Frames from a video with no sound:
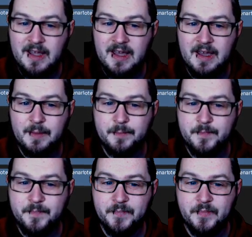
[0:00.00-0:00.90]
And
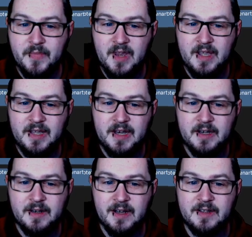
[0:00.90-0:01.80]

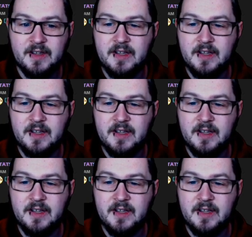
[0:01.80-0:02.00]
then, like,